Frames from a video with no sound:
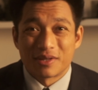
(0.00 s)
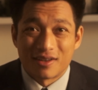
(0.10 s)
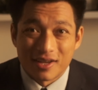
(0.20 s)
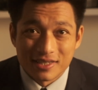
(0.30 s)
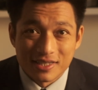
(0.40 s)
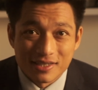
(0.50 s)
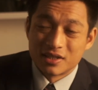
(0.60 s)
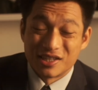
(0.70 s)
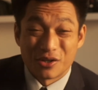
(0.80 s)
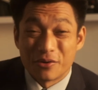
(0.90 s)
the
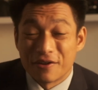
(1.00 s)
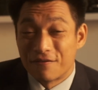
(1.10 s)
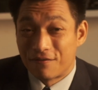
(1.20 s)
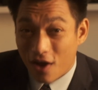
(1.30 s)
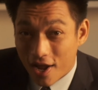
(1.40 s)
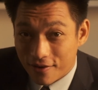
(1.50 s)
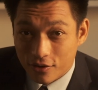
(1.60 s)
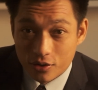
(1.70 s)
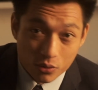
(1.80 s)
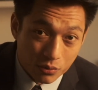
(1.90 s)
90s, there's only
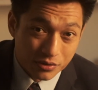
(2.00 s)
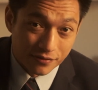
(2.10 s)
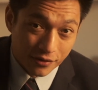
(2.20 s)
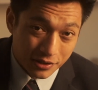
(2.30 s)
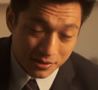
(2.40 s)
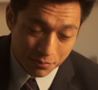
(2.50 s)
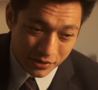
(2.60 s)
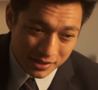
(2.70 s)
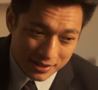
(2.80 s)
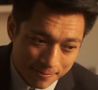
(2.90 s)
5 autofocus
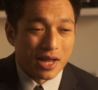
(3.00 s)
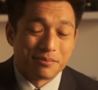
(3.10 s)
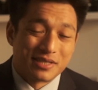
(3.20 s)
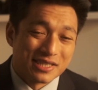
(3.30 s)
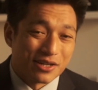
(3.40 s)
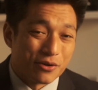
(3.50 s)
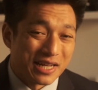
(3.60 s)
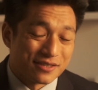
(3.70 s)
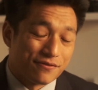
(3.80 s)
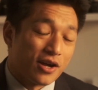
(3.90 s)
points. And since it only
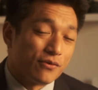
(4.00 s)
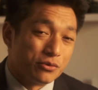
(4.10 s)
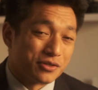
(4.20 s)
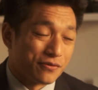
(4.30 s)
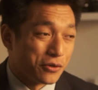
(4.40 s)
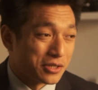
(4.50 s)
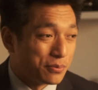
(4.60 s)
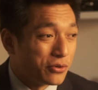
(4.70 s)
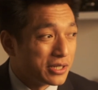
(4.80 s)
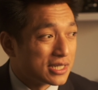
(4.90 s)
has 5 autofocus
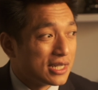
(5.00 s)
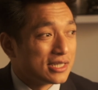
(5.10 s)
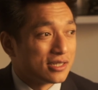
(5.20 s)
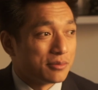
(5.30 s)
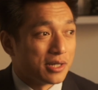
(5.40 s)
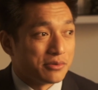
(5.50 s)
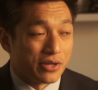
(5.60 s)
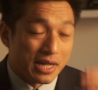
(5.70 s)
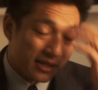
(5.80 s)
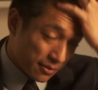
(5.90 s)
points, sometimes
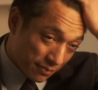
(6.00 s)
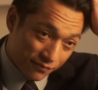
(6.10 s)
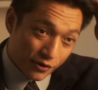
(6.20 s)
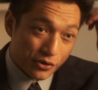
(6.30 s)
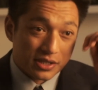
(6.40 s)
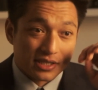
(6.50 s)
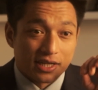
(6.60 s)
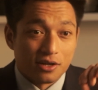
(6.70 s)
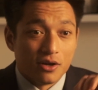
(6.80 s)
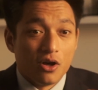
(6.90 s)
you end up
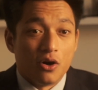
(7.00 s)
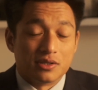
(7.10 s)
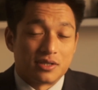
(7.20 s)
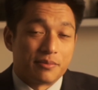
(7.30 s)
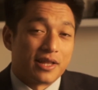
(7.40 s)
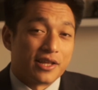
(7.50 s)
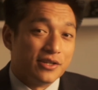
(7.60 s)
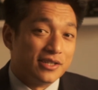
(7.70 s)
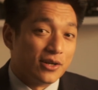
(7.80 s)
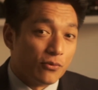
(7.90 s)
focusing on something that
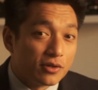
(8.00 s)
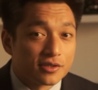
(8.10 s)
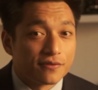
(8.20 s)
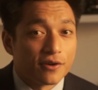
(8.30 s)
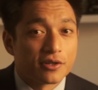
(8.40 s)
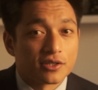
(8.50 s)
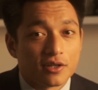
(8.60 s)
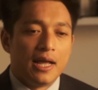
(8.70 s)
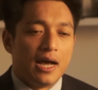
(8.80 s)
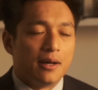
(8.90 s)
you didn't want to focus
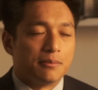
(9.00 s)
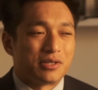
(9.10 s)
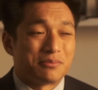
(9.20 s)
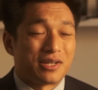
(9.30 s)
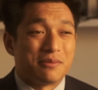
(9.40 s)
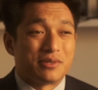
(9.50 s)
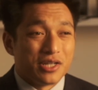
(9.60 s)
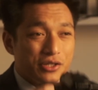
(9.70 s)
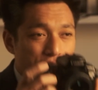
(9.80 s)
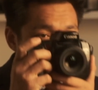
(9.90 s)
on. Sometimes
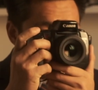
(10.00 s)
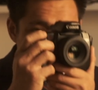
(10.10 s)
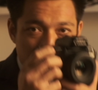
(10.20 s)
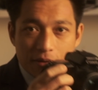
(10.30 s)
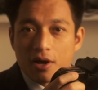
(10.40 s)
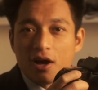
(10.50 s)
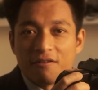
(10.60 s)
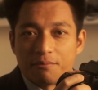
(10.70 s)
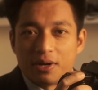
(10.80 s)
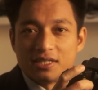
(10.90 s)
you'll, you know,
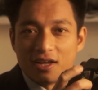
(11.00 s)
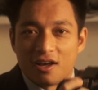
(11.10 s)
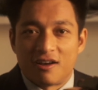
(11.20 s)
half press